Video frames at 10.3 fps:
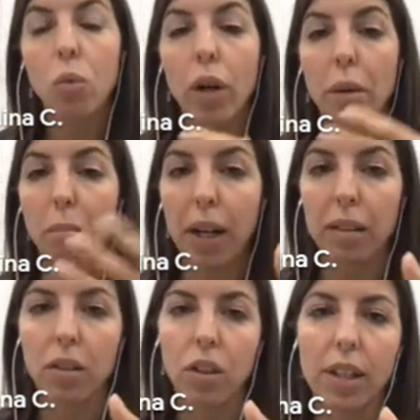where
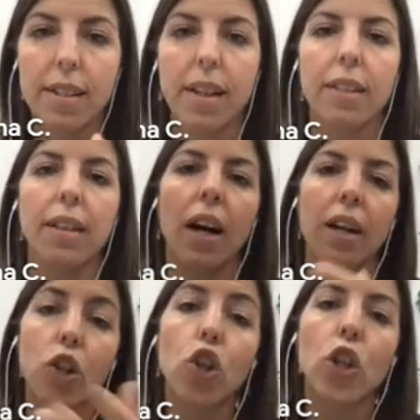particles instead are
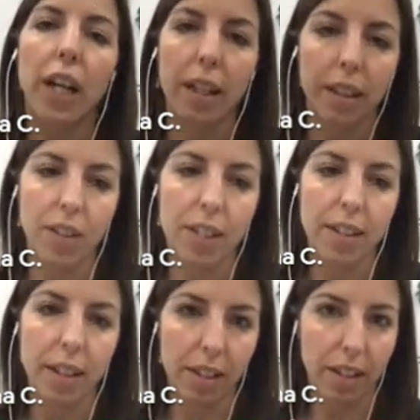
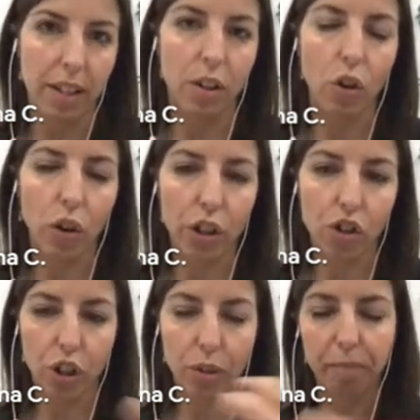non-relativistic at their origin.